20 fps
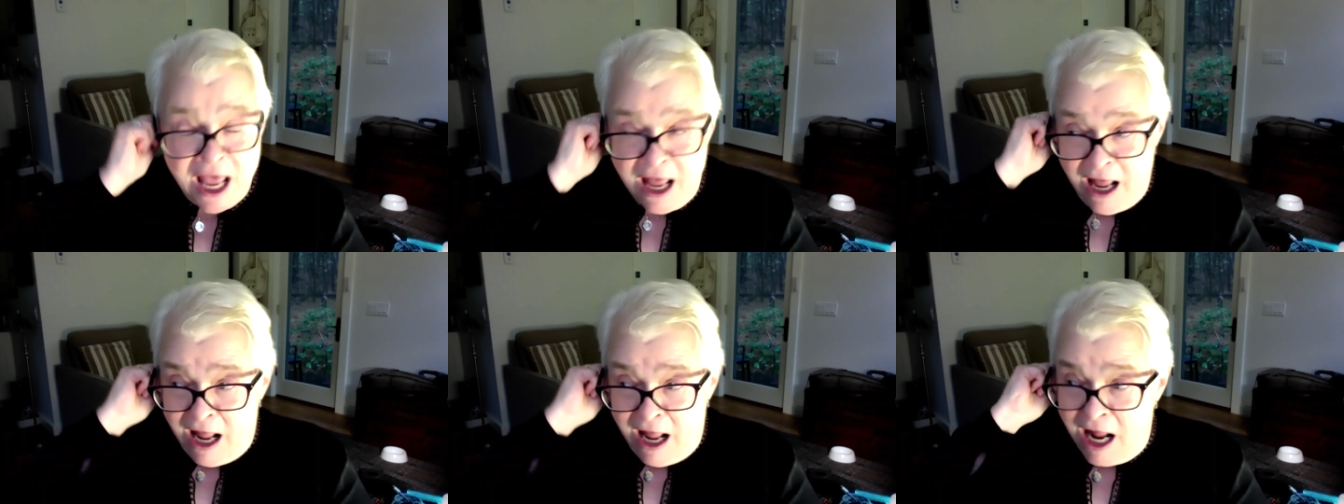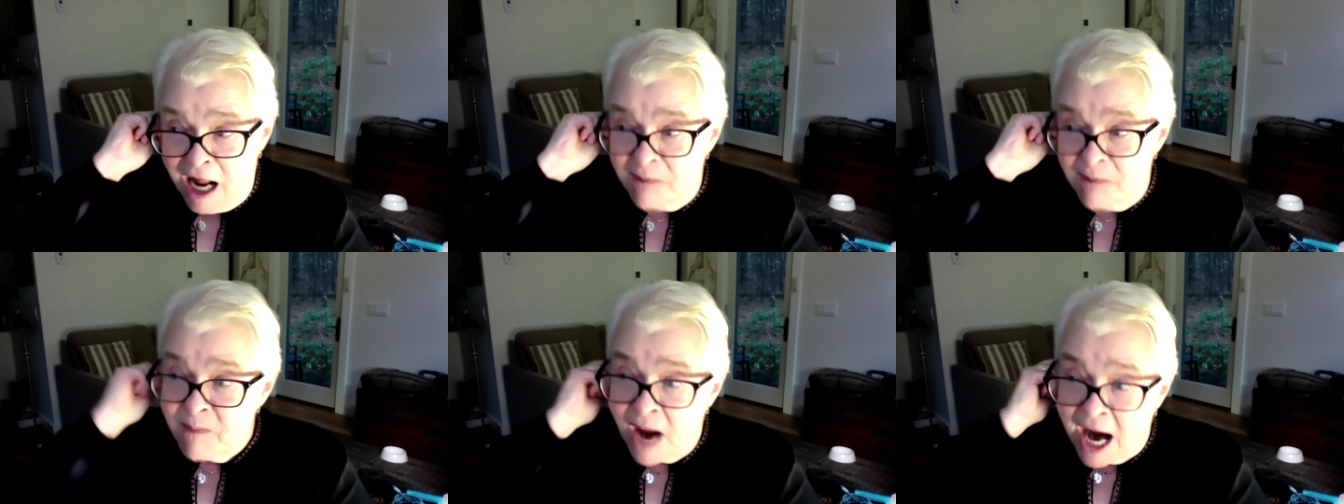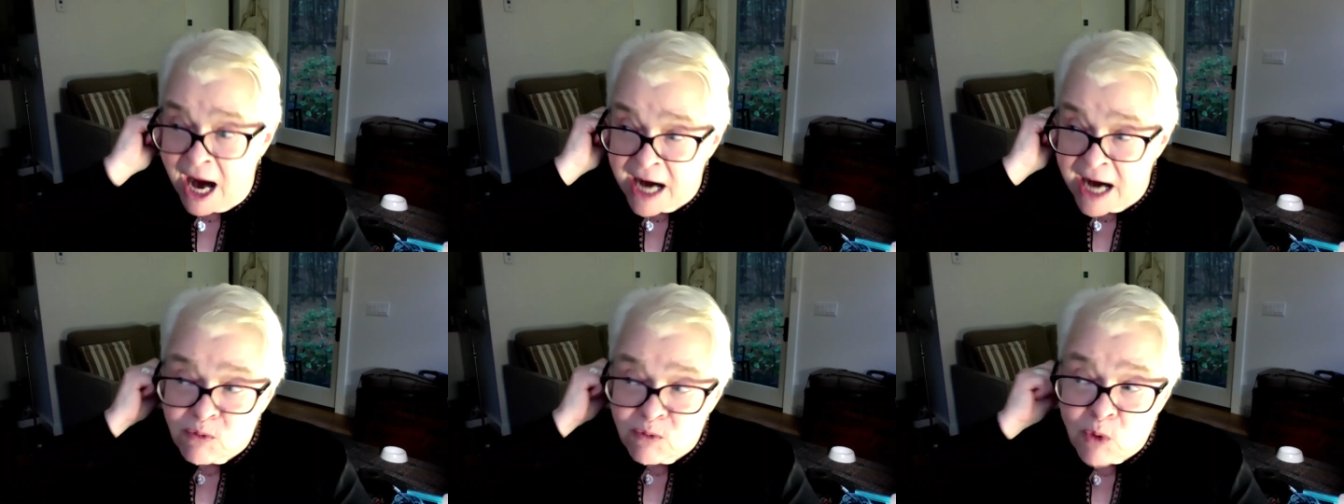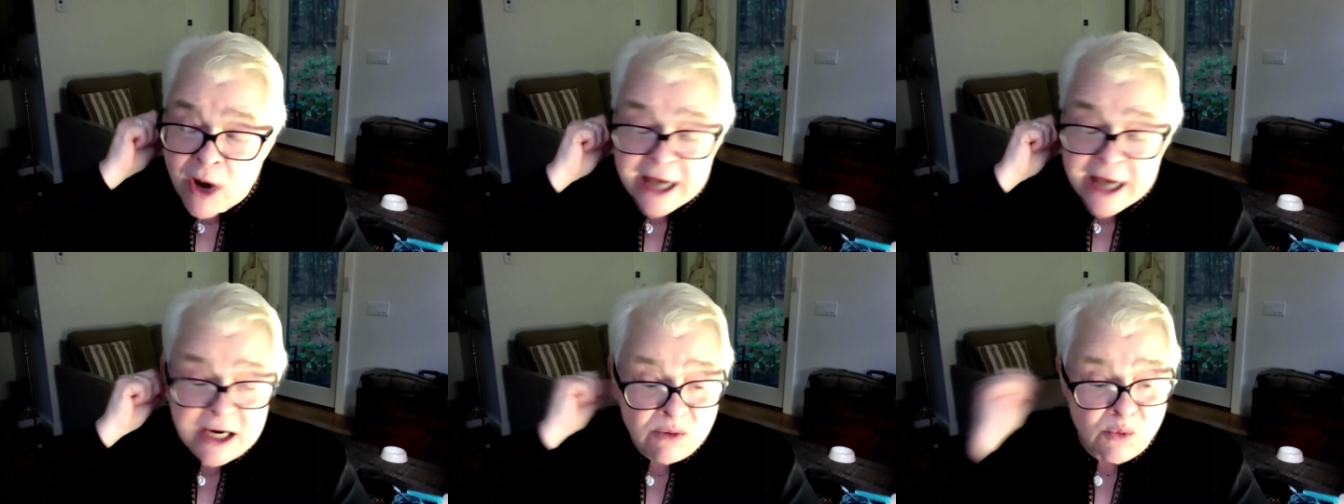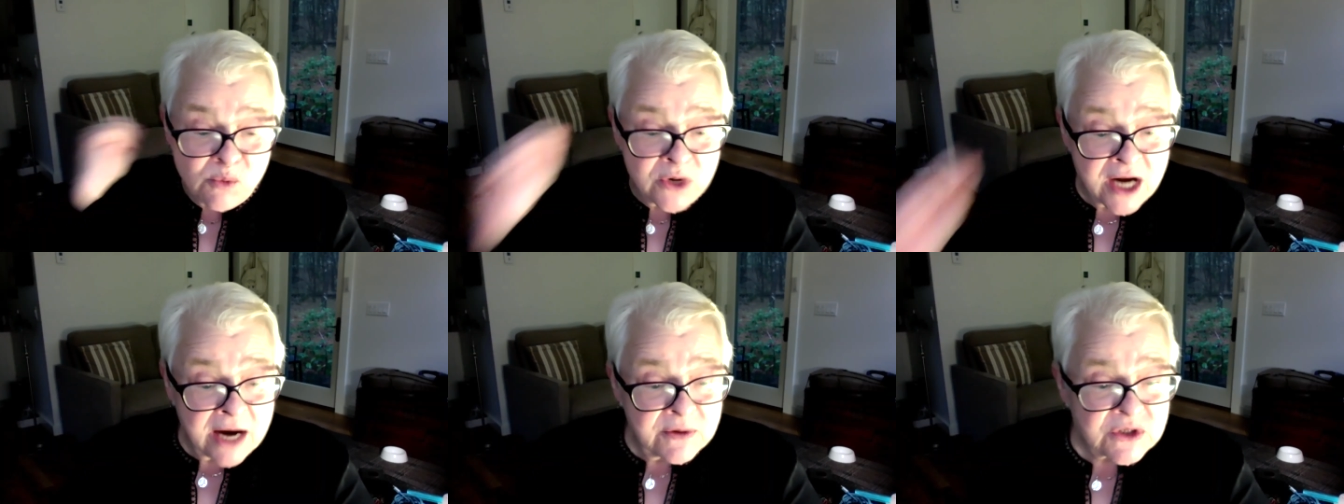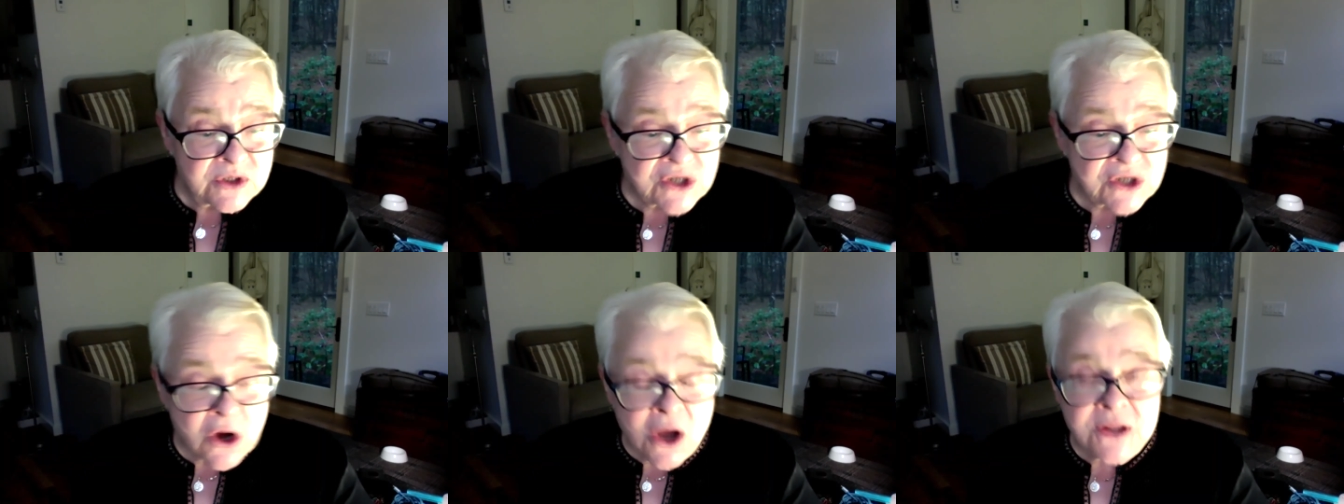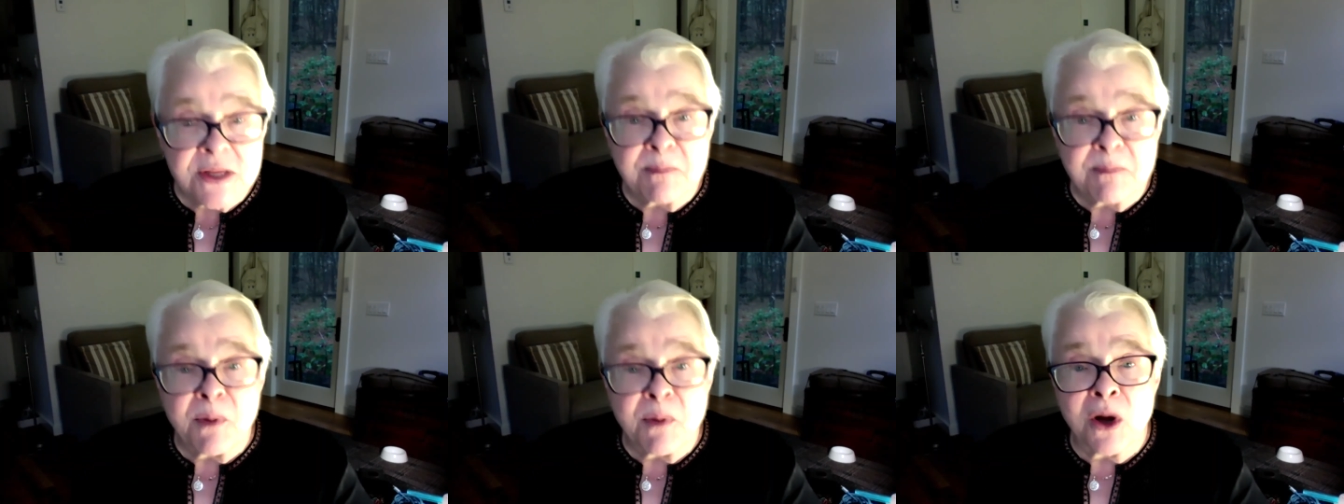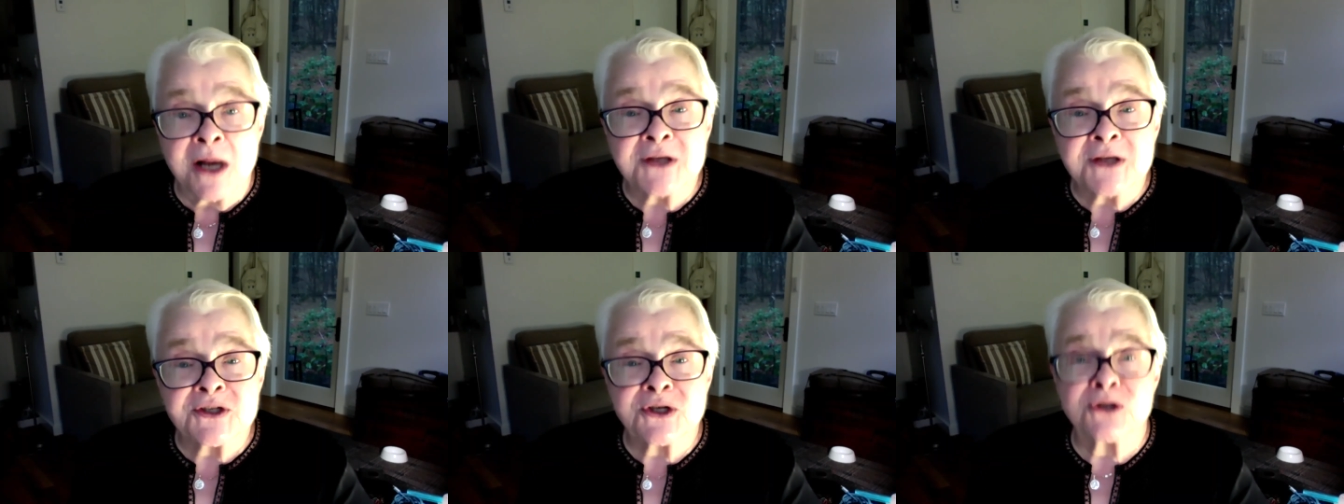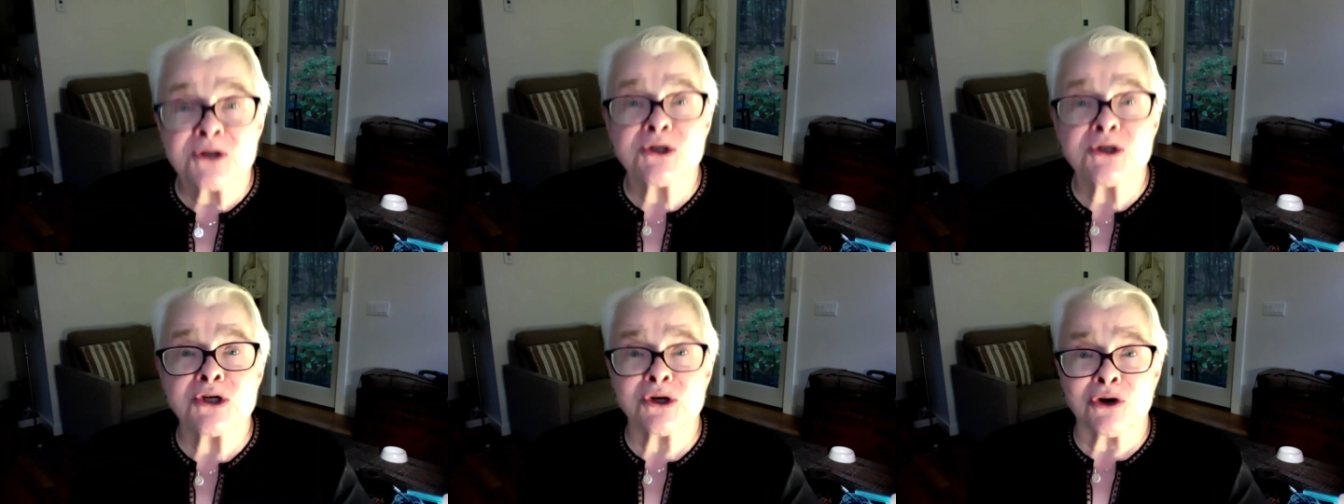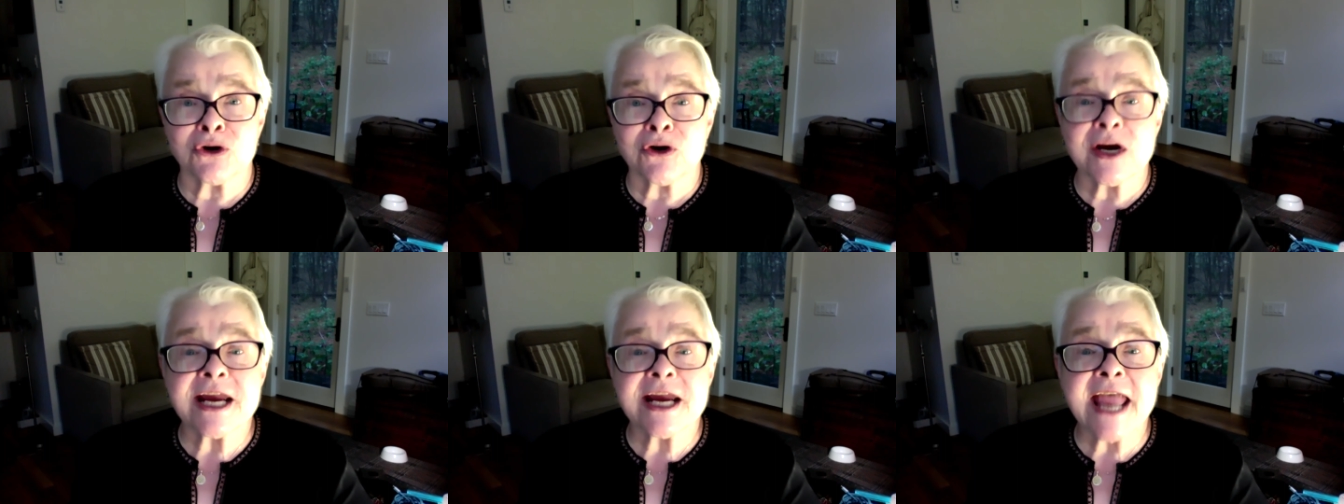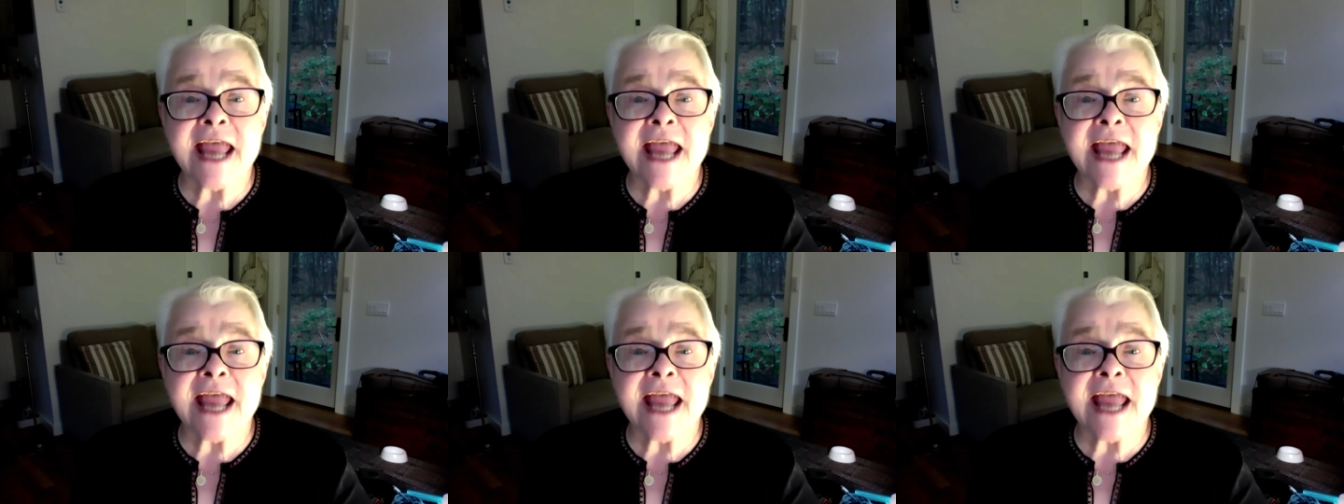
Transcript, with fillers: Um, I read it when I was on the Pulitzer jury,